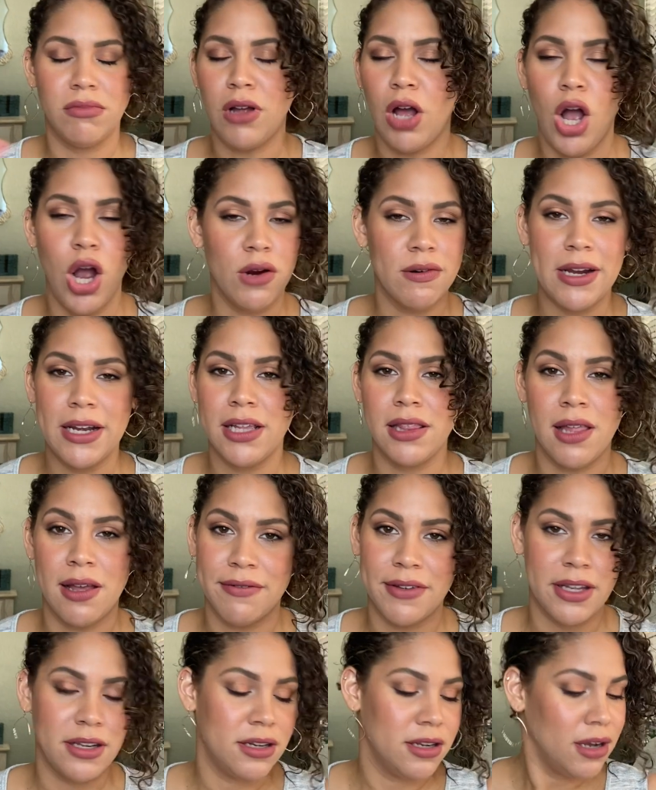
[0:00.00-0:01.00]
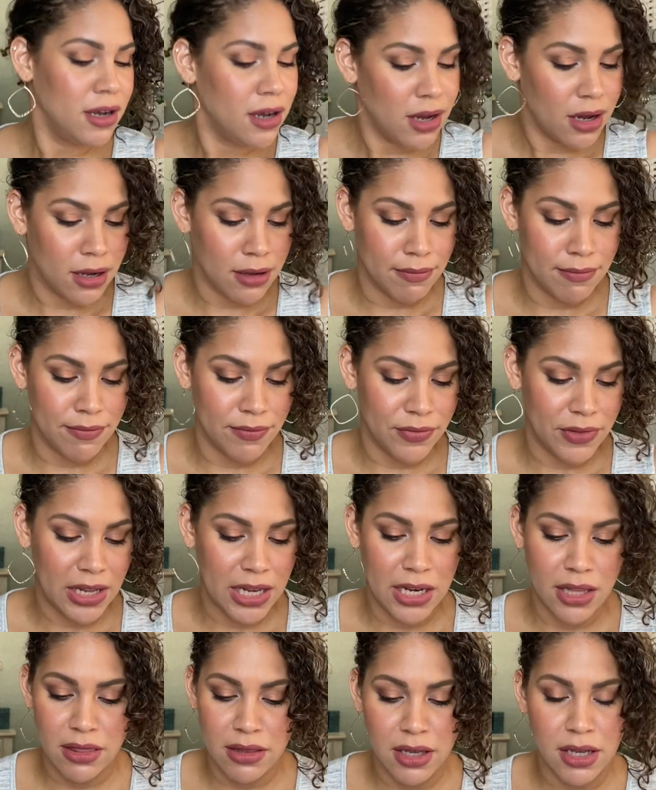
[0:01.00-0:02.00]
Already love it.
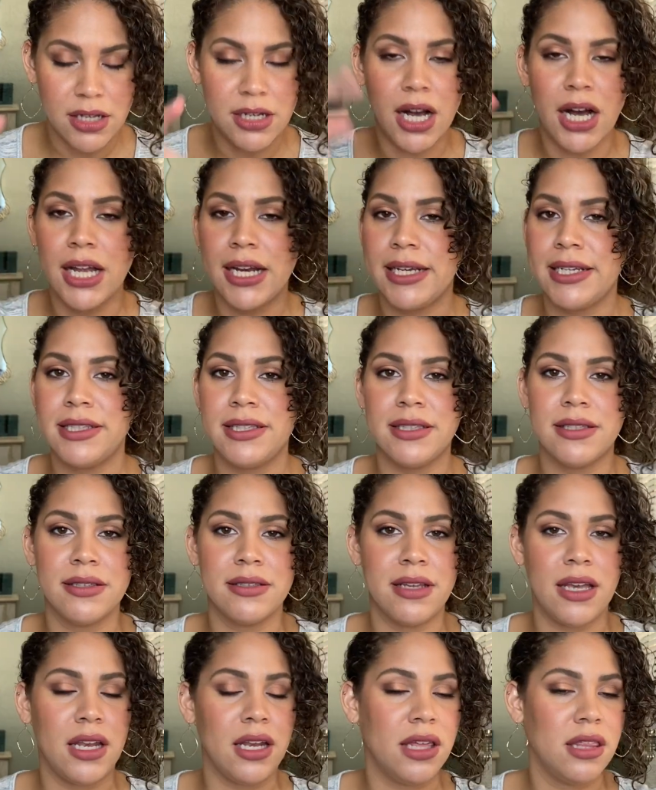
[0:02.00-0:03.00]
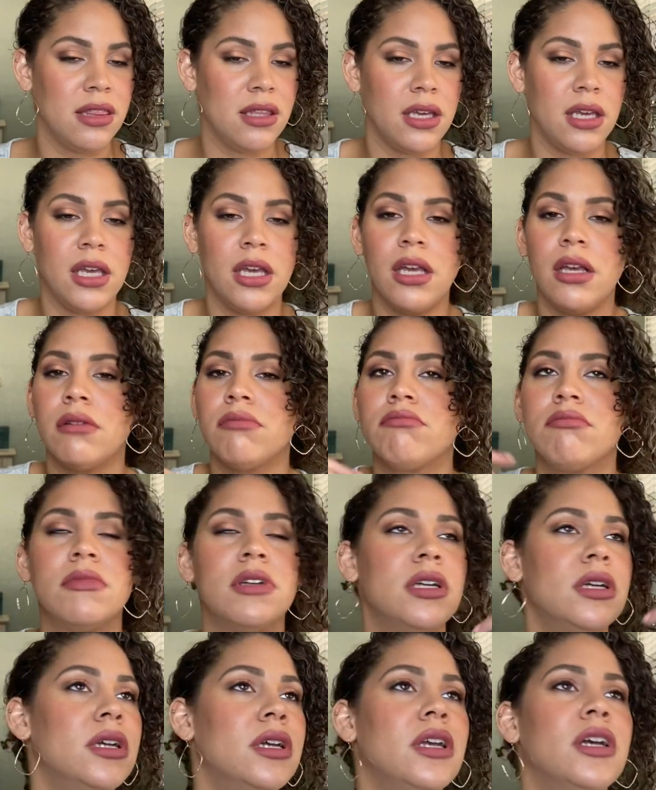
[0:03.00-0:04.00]
Anything goddess, anything
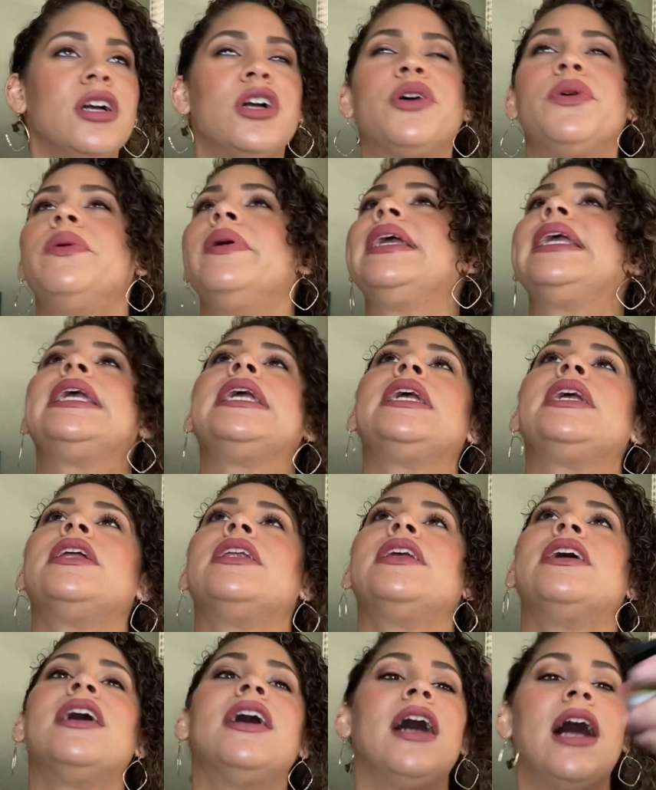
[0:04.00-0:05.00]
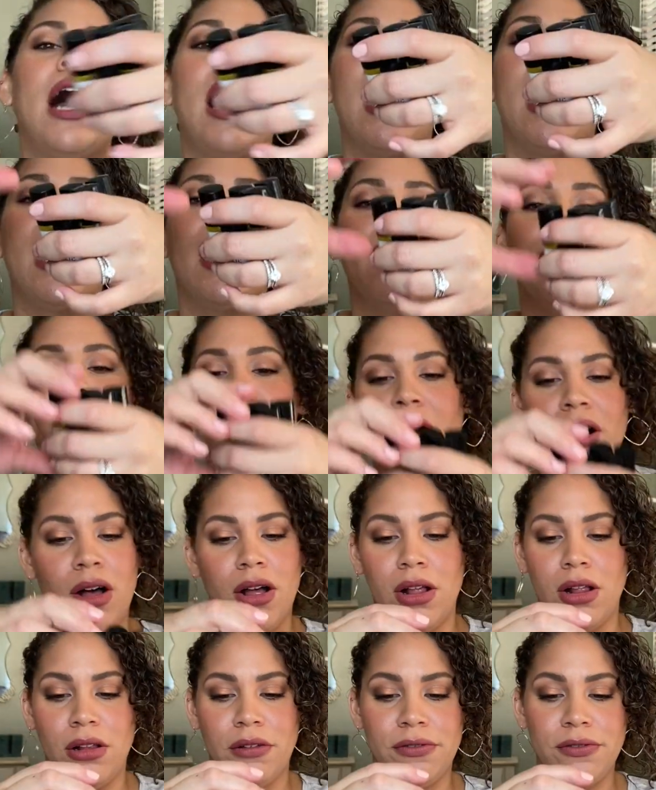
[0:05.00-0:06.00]
queen, I'm
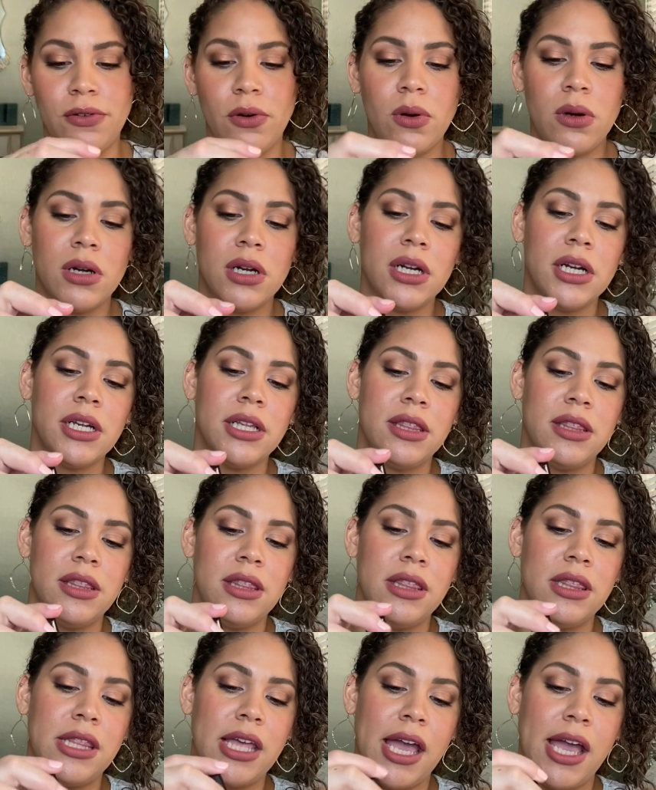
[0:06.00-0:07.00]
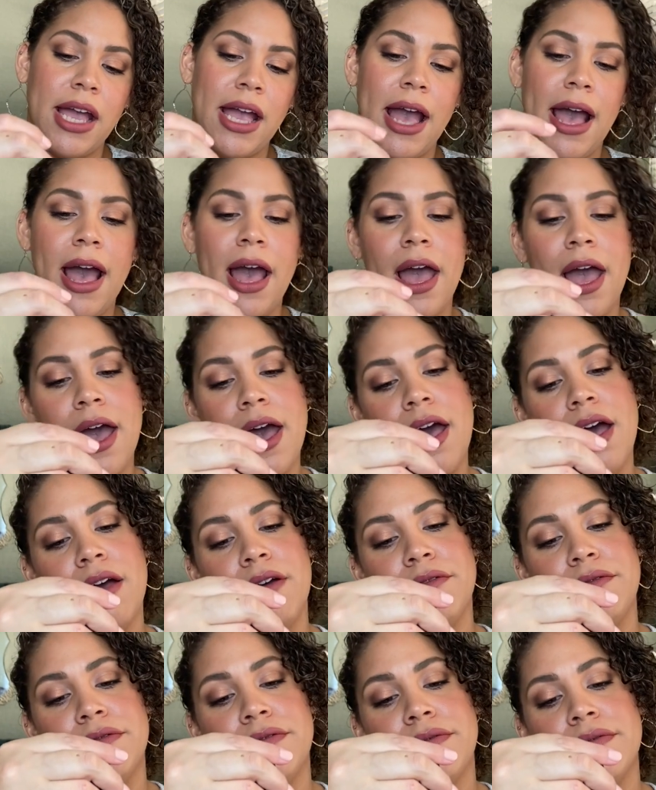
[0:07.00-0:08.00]
all for. They
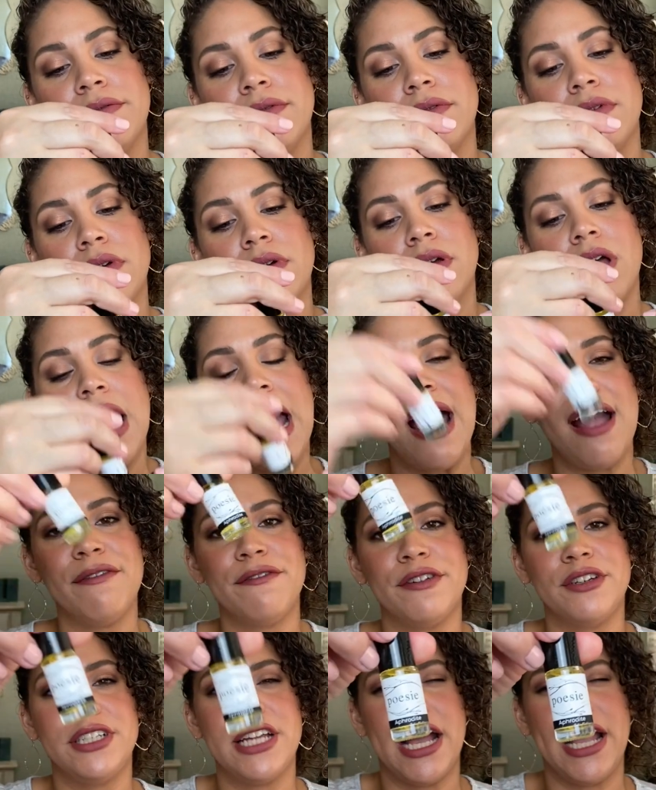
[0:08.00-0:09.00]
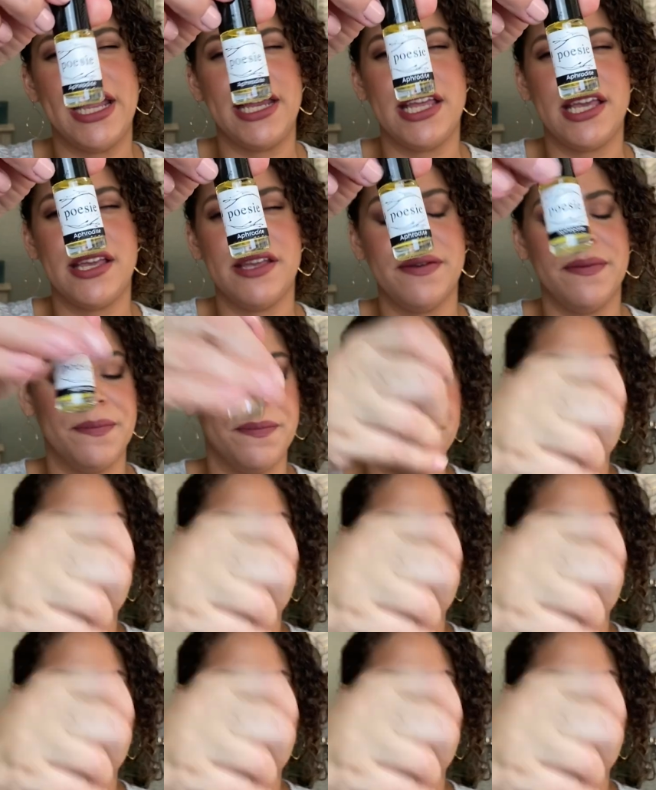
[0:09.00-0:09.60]
have Aphrodite,